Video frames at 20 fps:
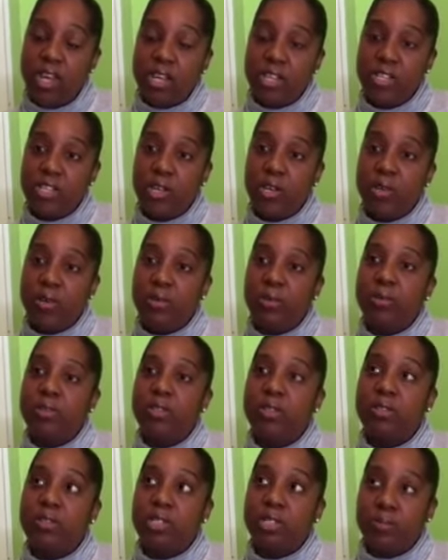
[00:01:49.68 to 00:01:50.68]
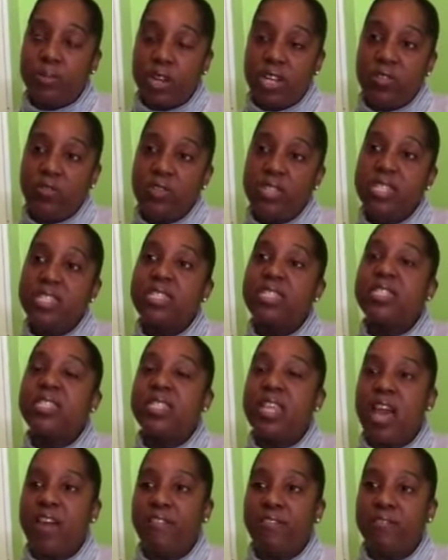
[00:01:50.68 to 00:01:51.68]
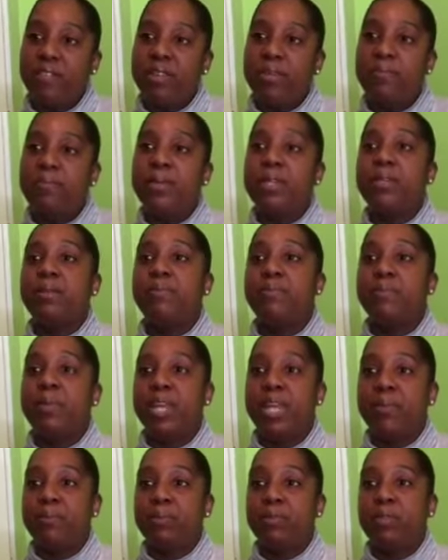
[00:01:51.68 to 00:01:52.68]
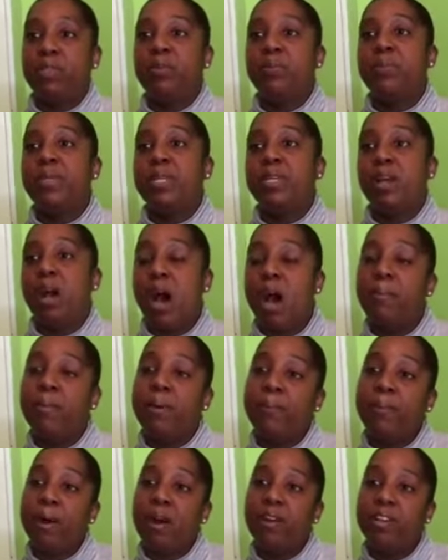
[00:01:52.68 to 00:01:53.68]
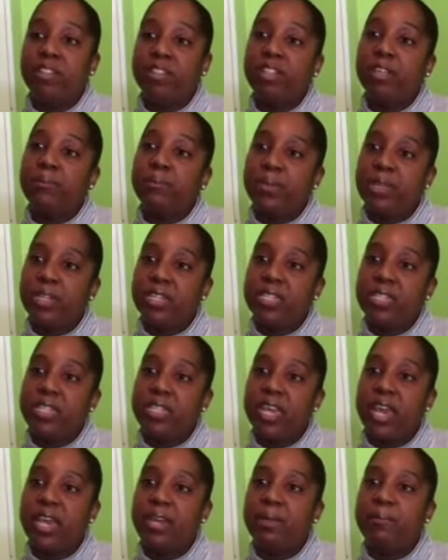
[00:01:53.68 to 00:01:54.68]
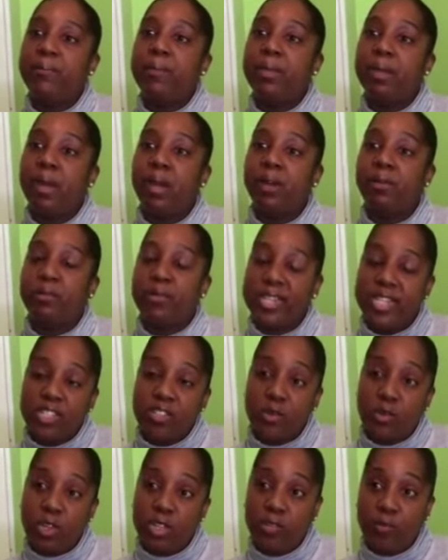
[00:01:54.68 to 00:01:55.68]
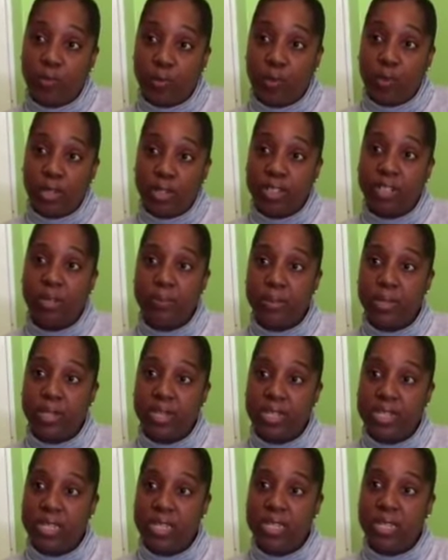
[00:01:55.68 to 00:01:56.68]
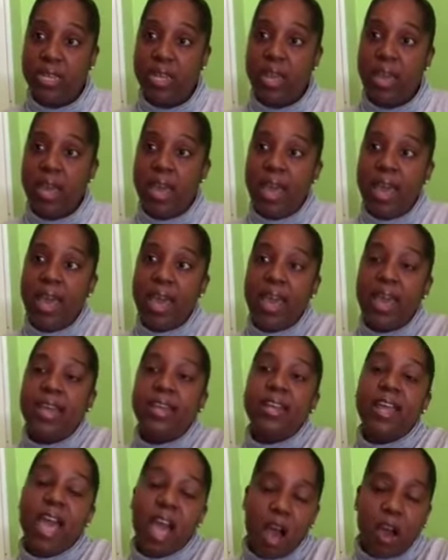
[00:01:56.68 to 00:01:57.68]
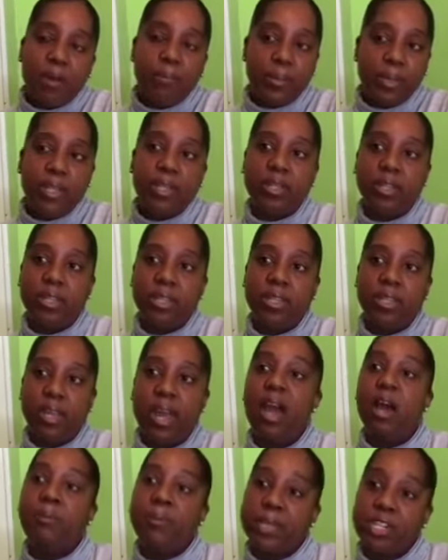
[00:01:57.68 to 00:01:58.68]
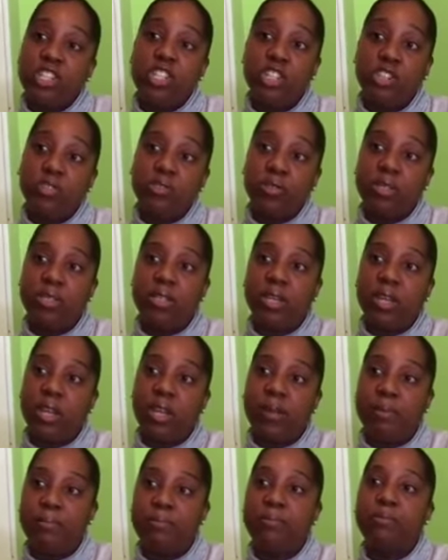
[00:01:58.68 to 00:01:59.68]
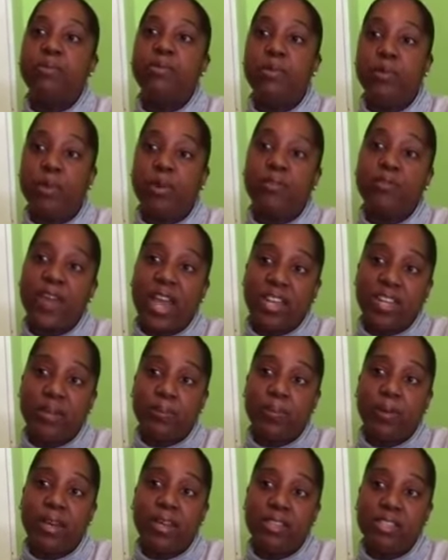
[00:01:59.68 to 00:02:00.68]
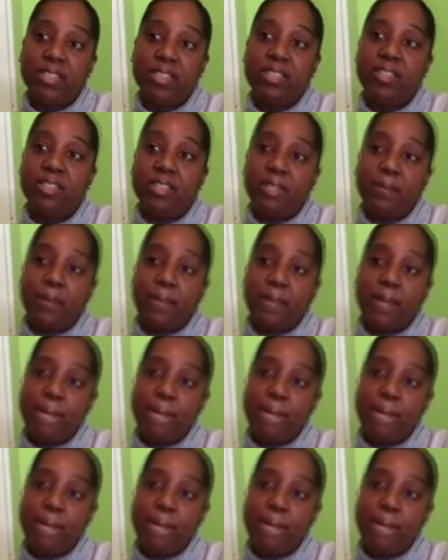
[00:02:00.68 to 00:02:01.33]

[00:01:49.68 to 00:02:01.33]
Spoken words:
So Tomorrow's Voices has definitely been able to become a part of the community and a resource for the community and helping children who are affected by this disability.